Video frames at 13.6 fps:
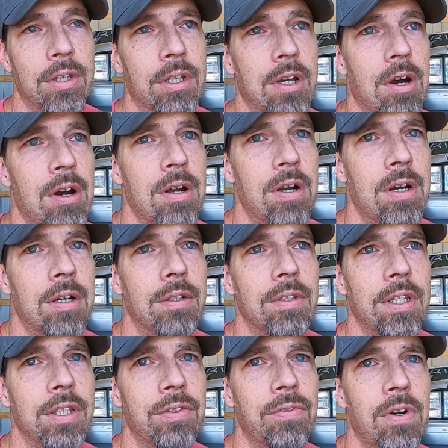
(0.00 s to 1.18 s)
The car,
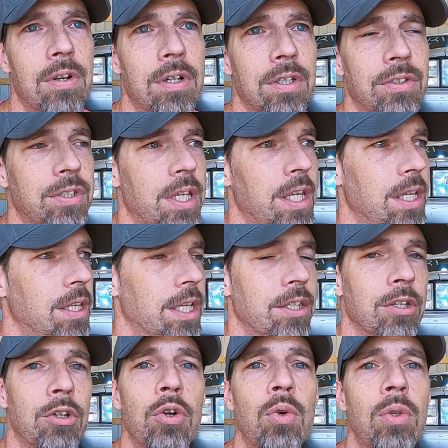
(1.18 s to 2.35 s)
as far as say like
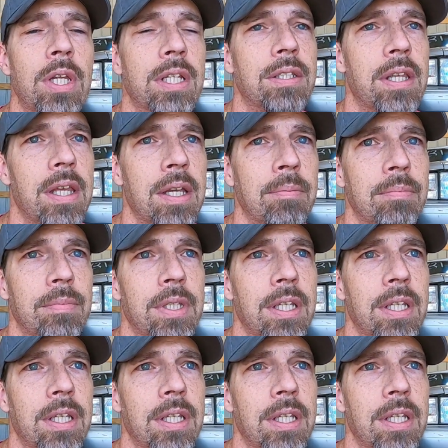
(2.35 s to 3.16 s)
the coolant temp,